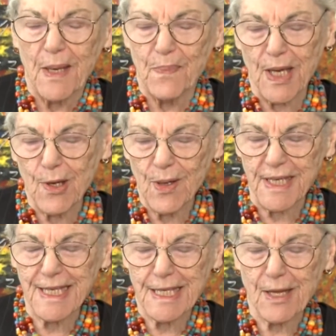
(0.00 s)

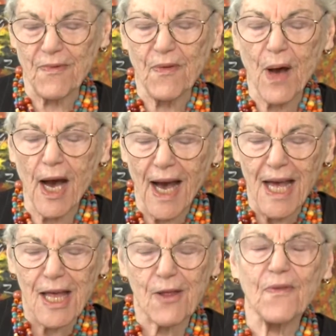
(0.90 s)
because the
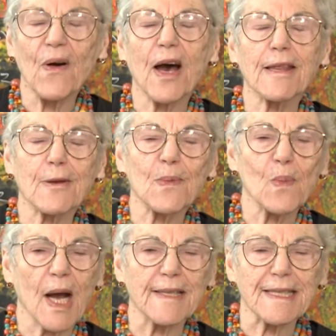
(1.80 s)
father
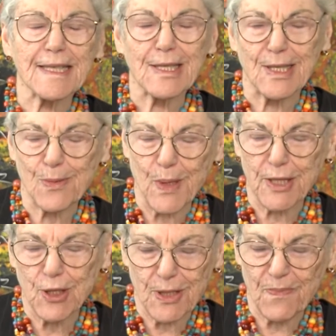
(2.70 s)
wants to
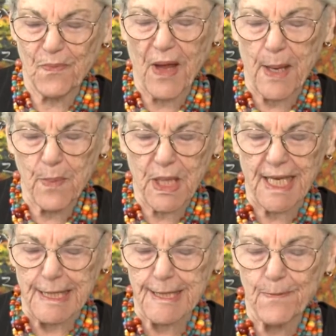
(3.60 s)
switch
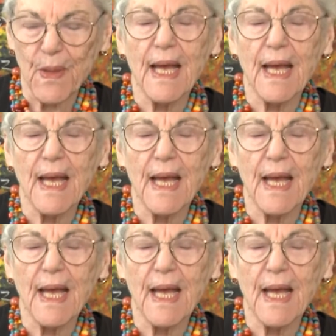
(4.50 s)
families.